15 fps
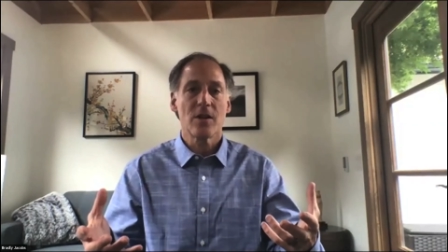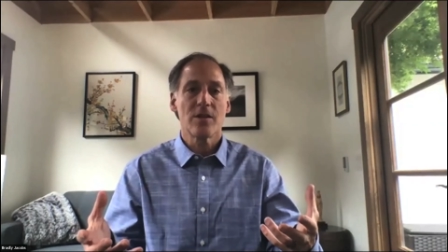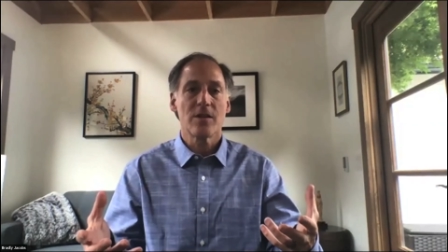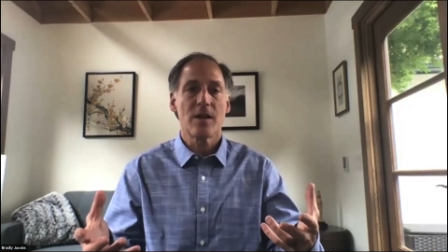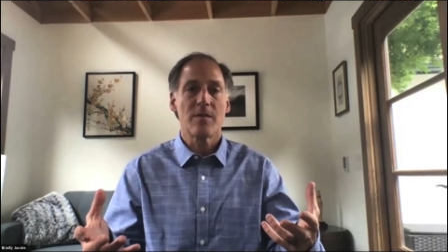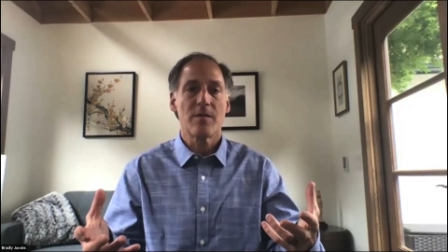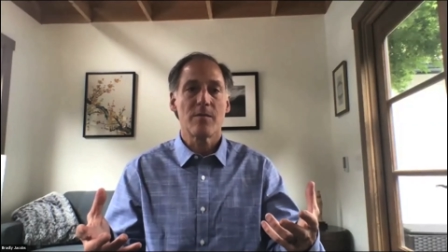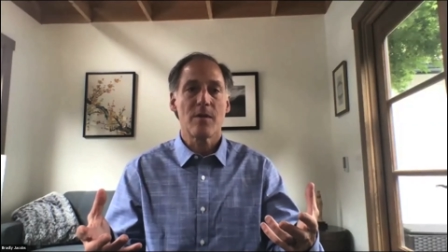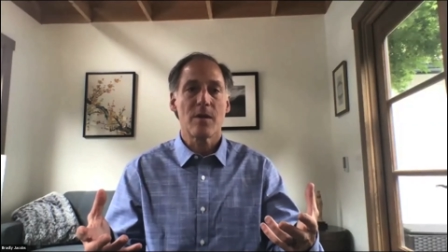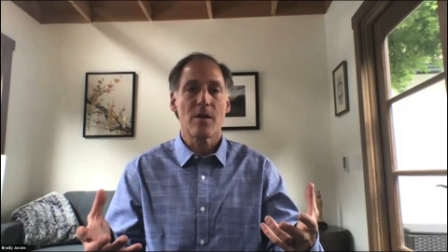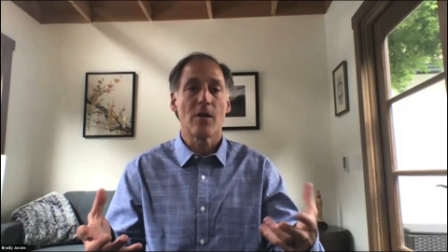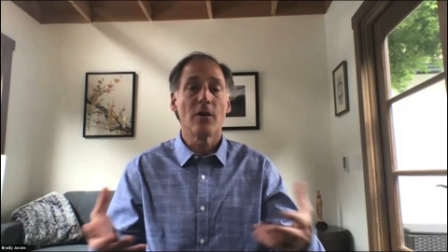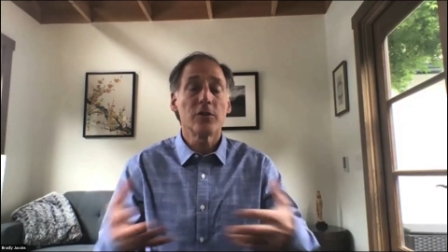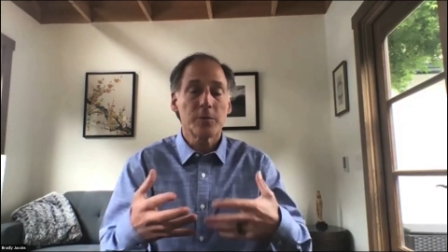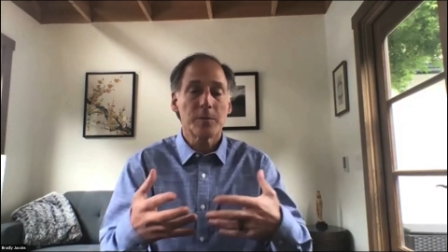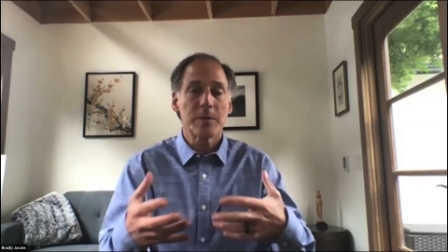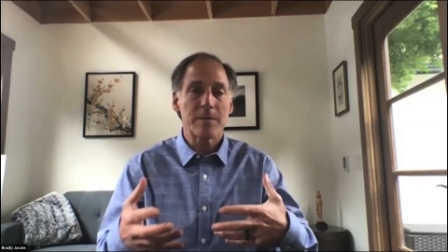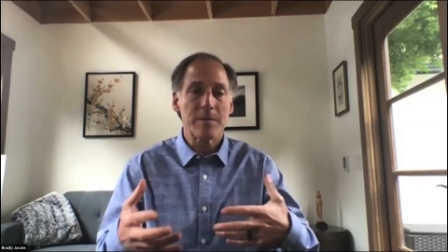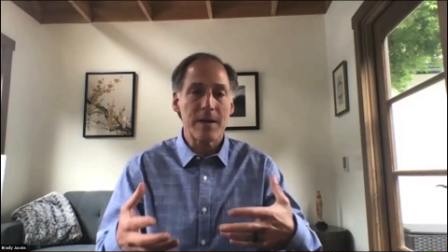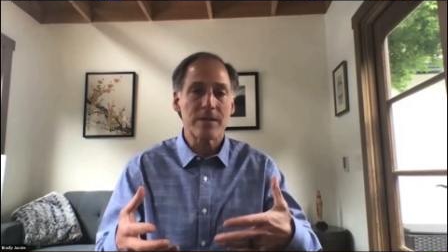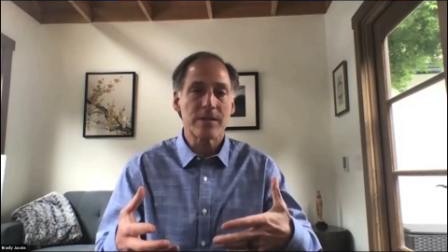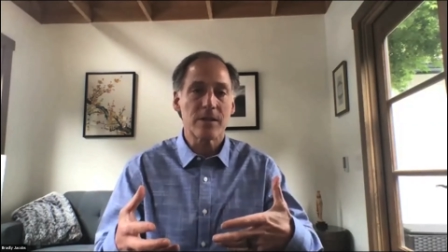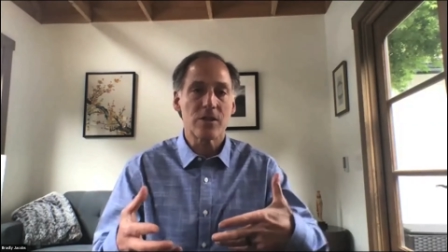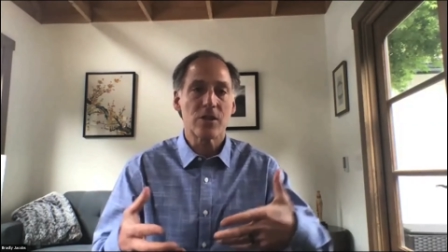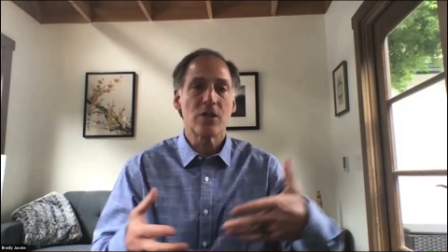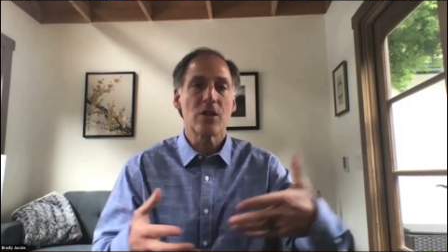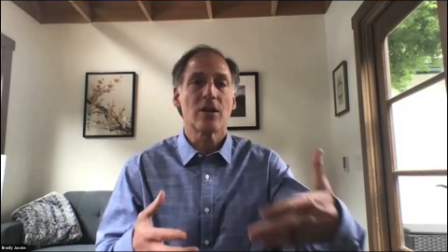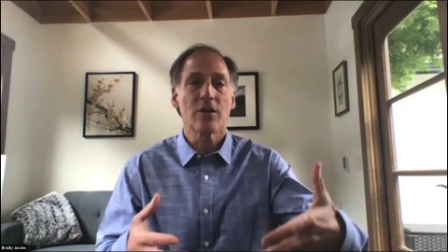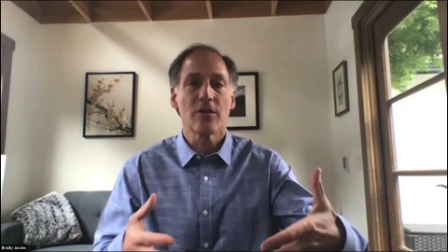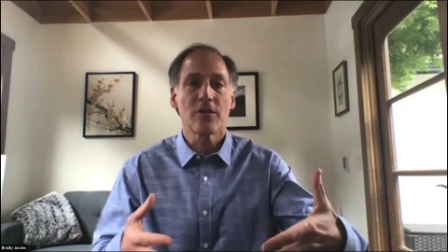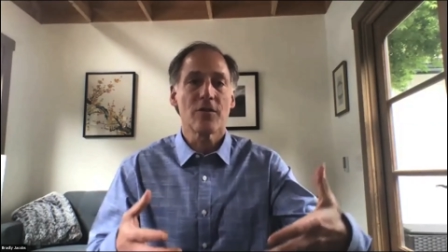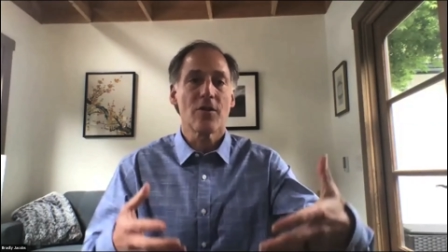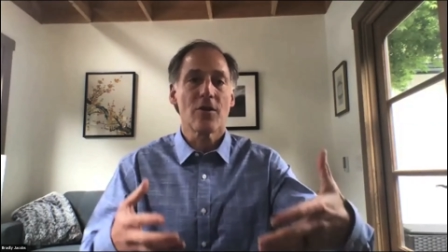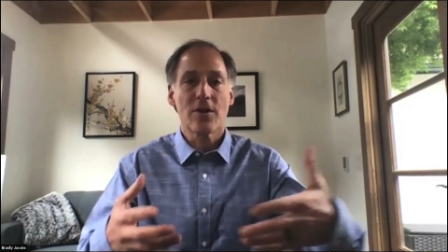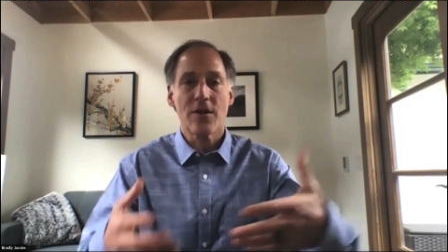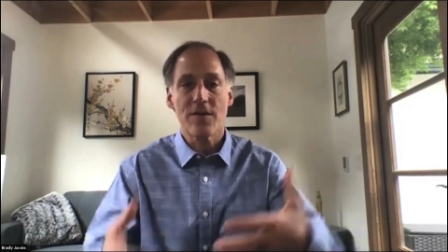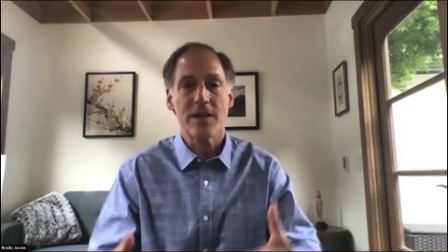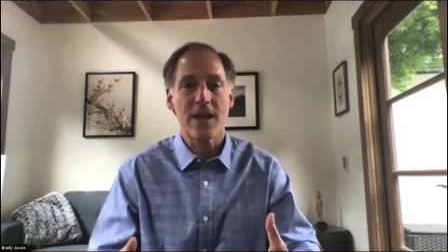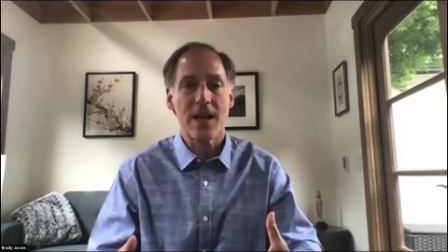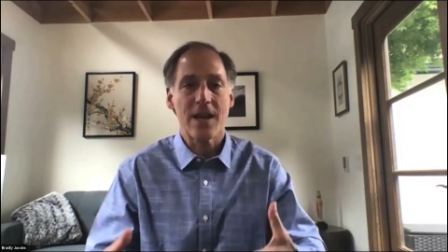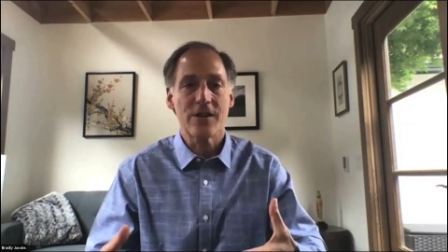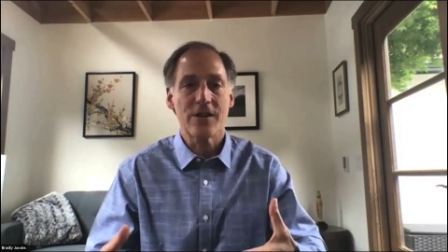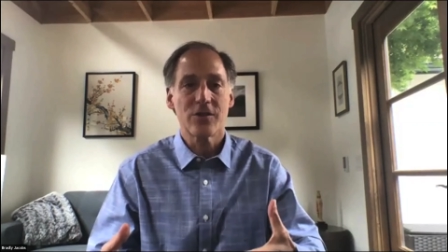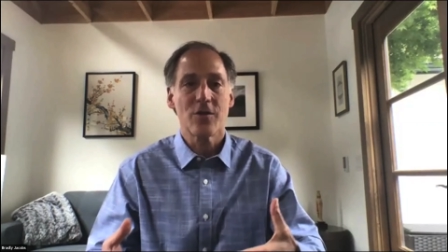that ultimately makes us younger for our given age.